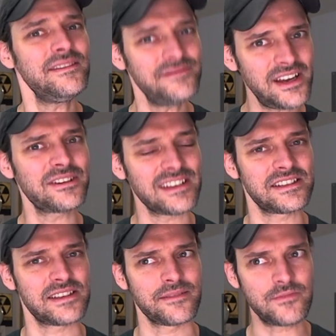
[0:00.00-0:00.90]
voting
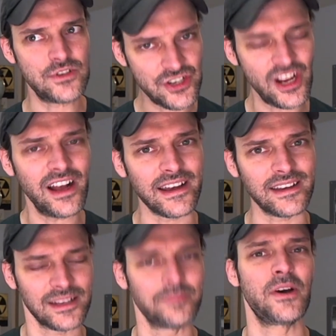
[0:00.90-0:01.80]
is a
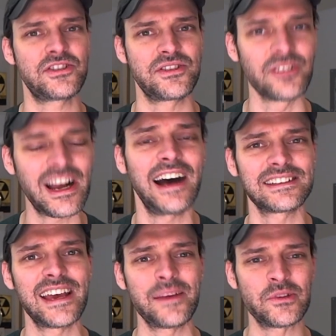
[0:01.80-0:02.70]
giant emotional
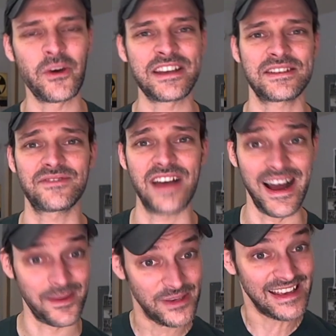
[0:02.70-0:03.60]
con game and waste of
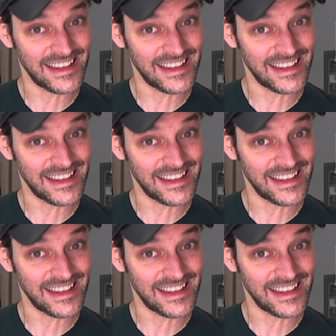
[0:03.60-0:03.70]
time.